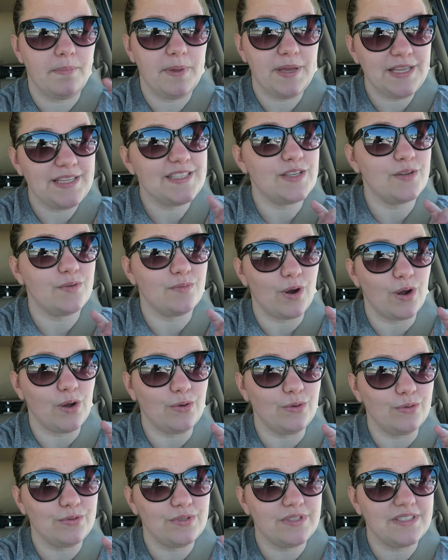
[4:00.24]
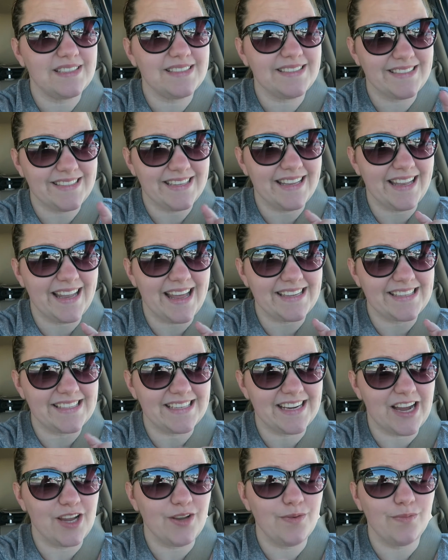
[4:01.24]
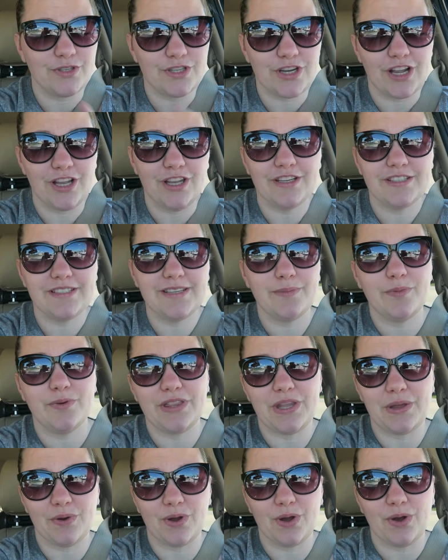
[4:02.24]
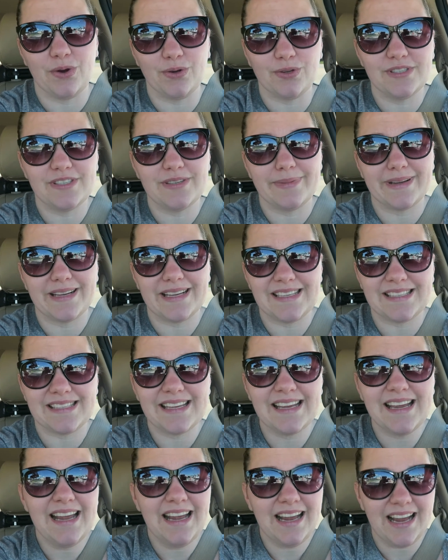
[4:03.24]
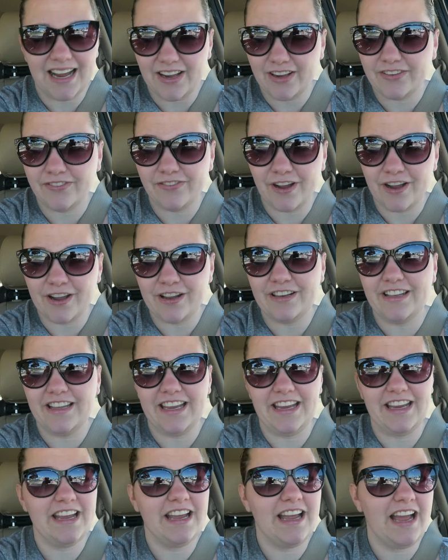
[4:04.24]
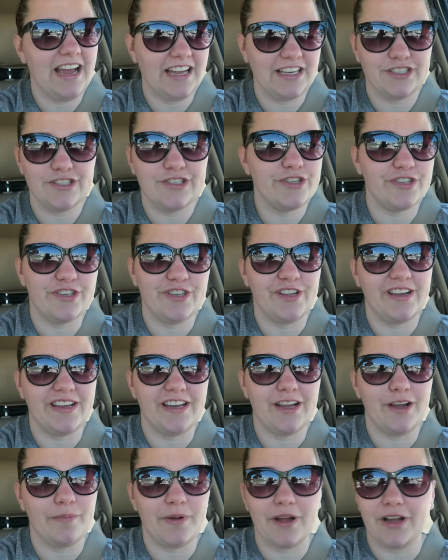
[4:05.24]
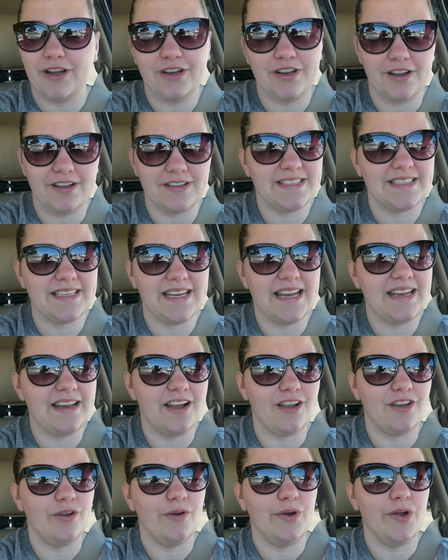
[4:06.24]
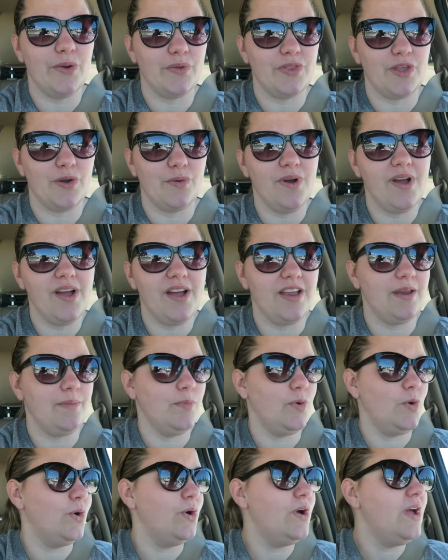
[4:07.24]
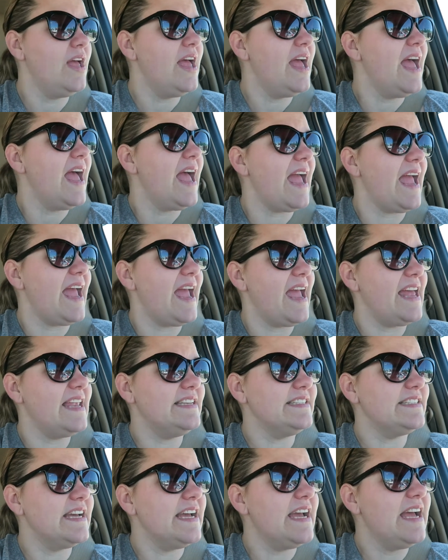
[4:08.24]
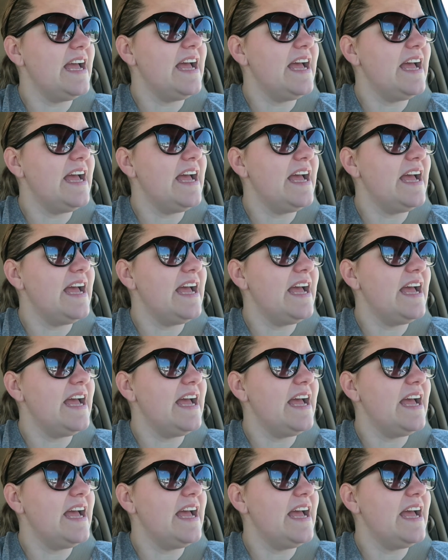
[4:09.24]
pizza rolls last night, which I looked up what they were called because I finally had to just look it up. I could not stand not knowing what they were anymore. And